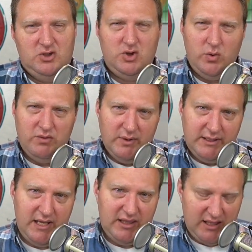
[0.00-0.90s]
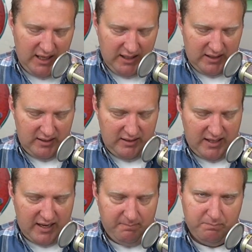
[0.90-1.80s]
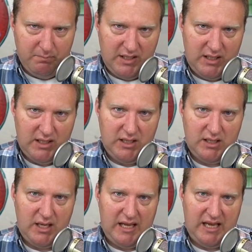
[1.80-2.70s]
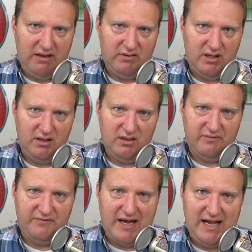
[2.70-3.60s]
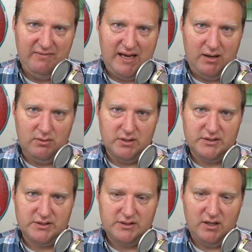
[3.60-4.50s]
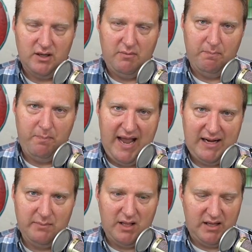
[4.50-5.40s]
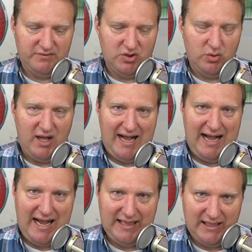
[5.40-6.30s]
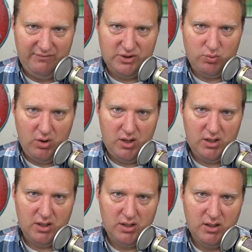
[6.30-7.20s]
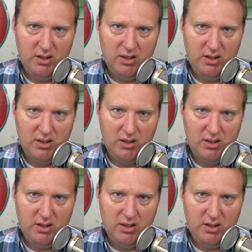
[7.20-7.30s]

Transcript: Do we really think that me having the five hours back in my life to do the high leverage work